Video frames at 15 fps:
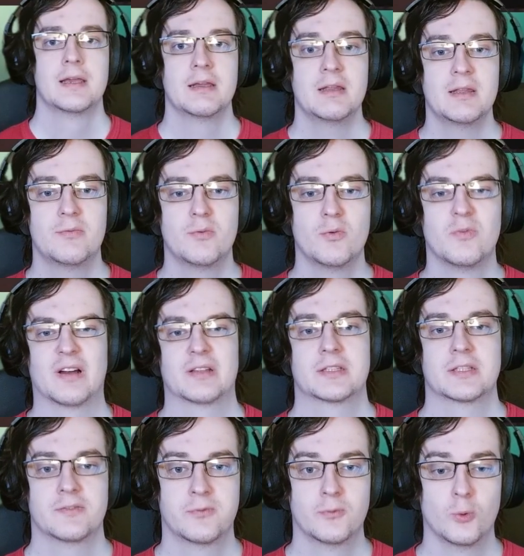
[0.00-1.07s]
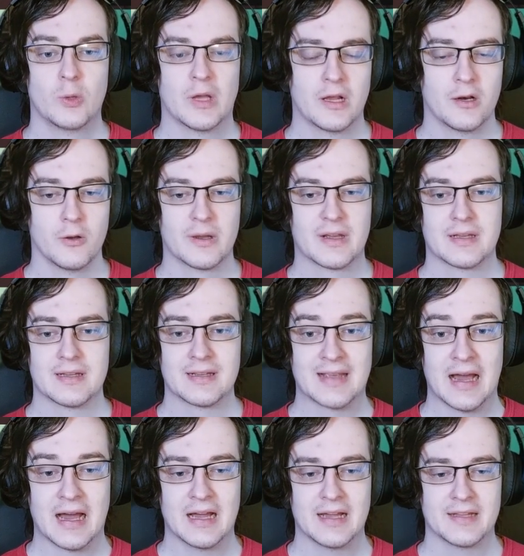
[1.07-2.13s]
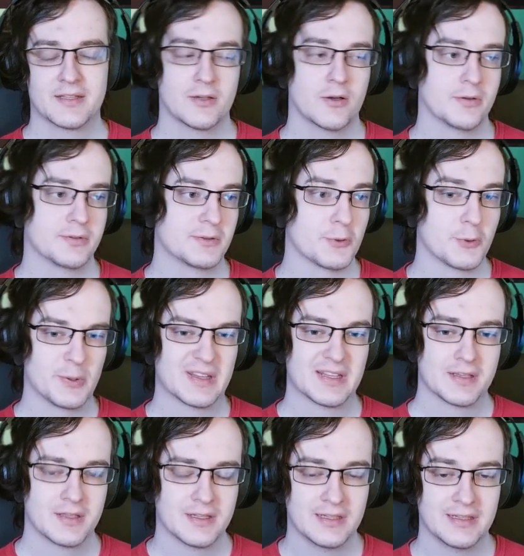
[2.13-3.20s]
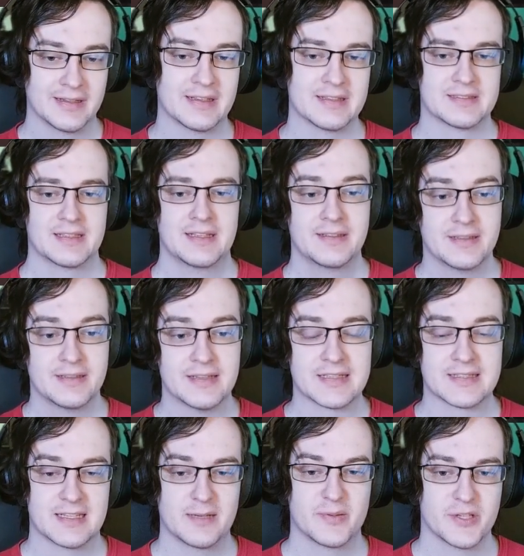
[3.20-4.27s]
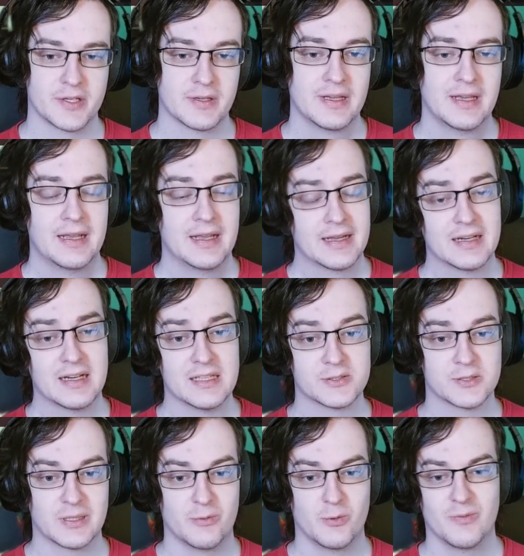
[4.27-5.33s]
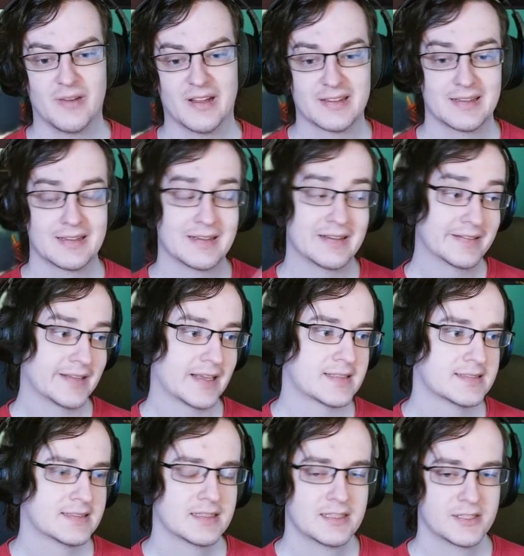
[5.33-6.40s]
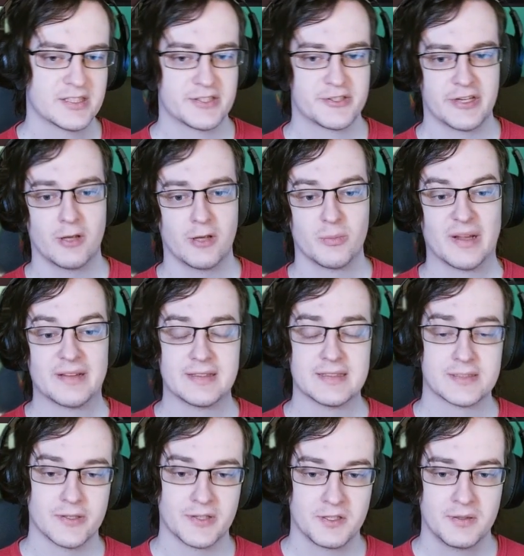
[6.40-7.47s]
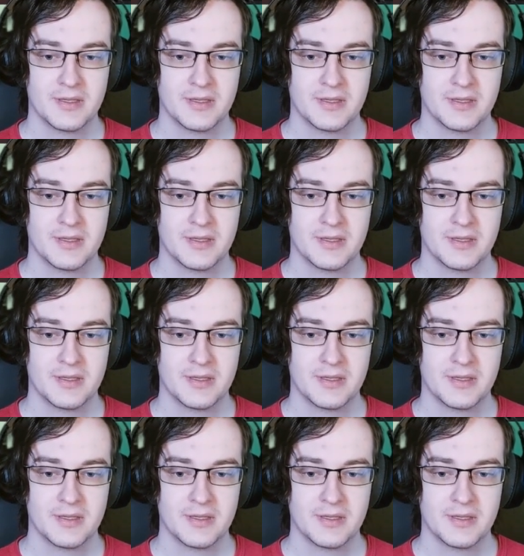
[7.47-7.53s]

If you want a full long guide on Druid, link is in the description, and also if you want it in text, just check out my Discord.